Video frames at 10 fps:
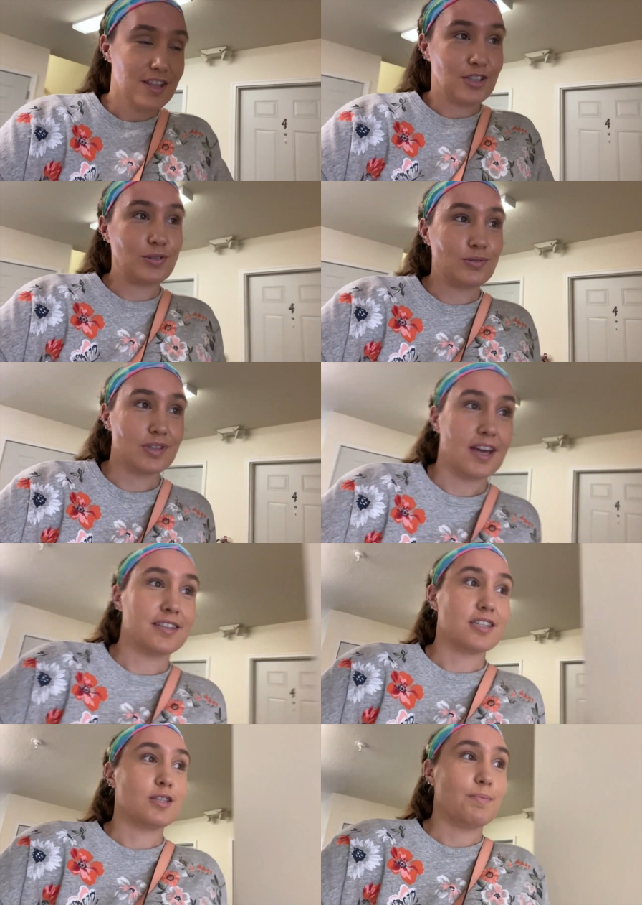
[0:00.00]
the school's
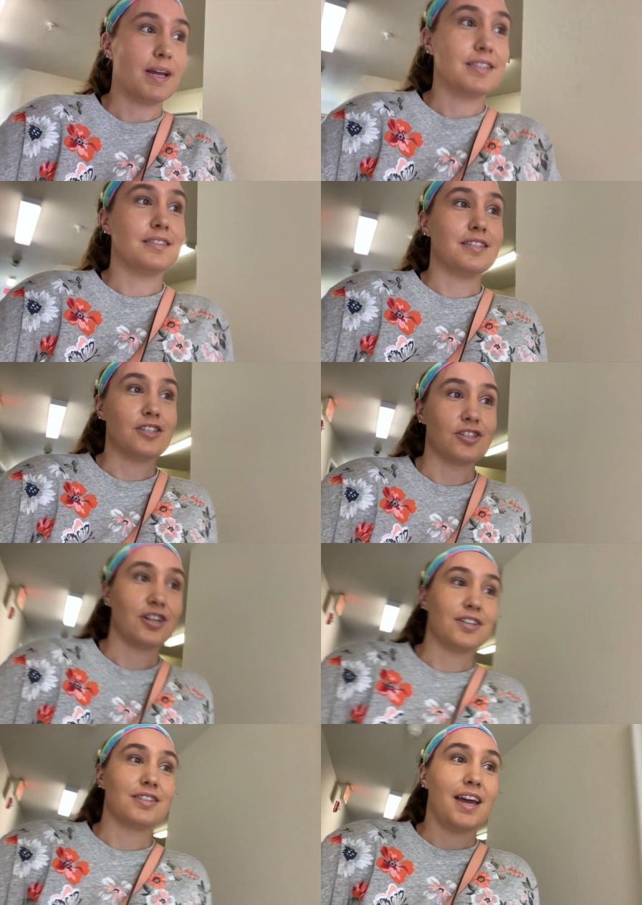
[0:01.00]
like the SPED
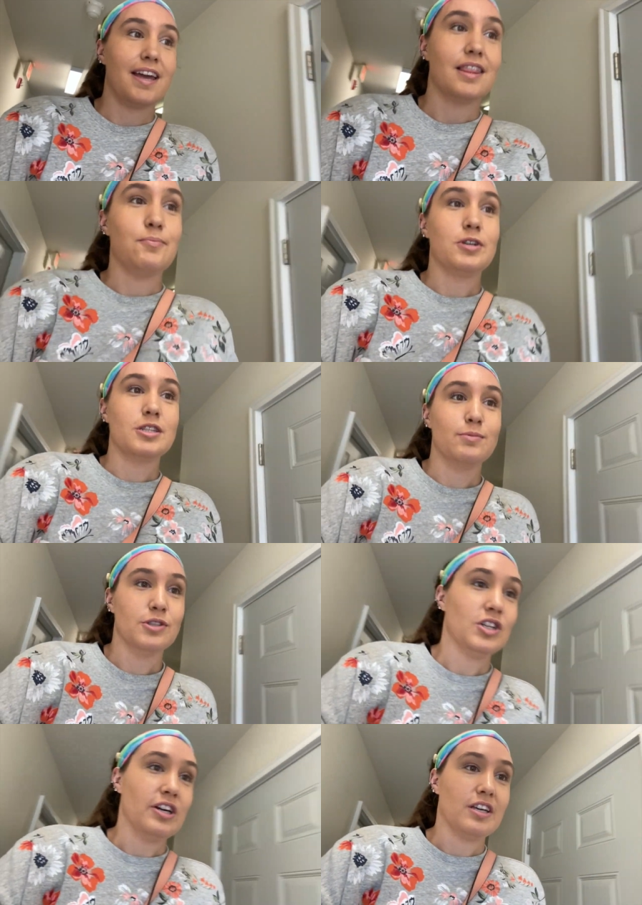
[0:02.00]
teachers and the
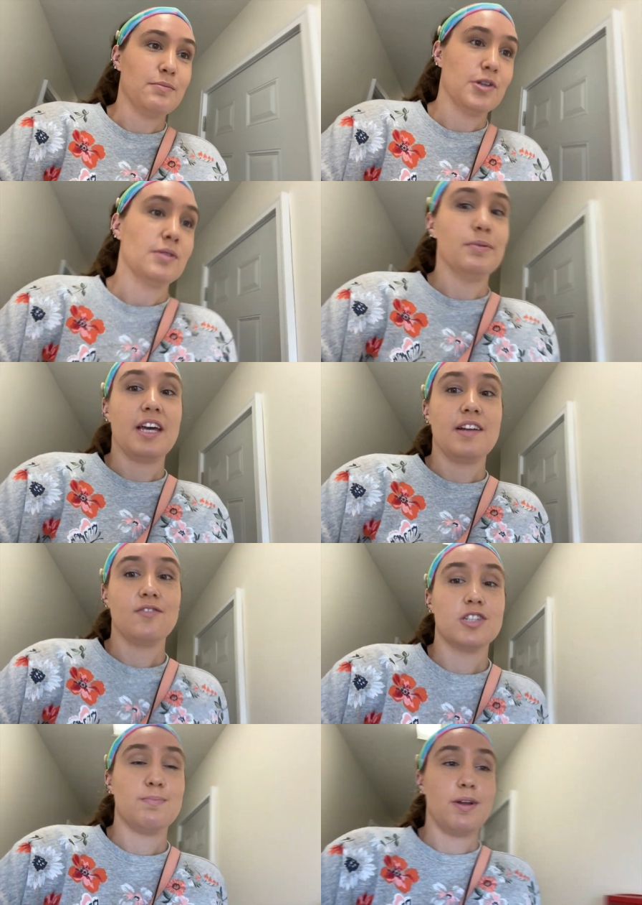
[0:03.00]
principals talking about the plan
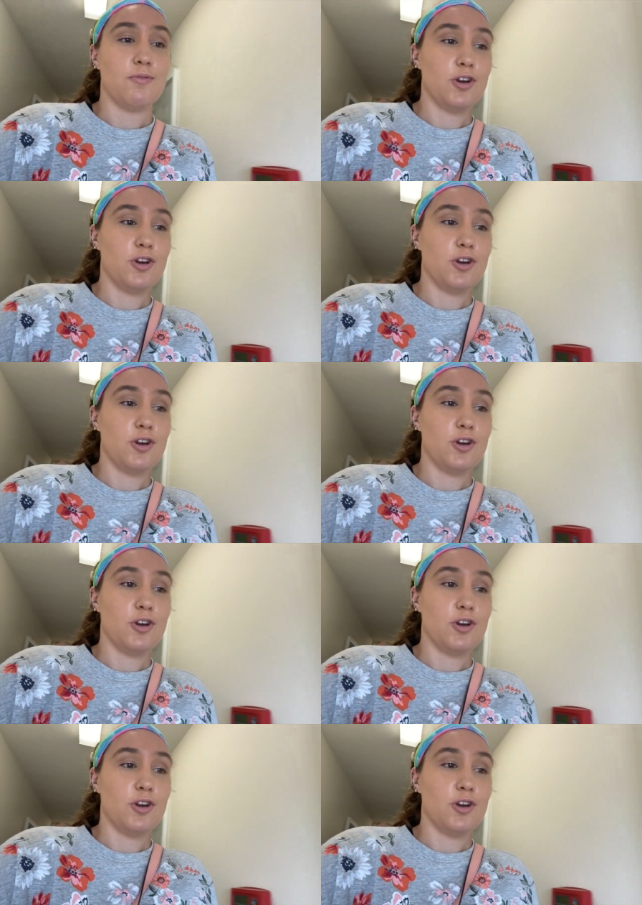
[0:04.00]
for SPED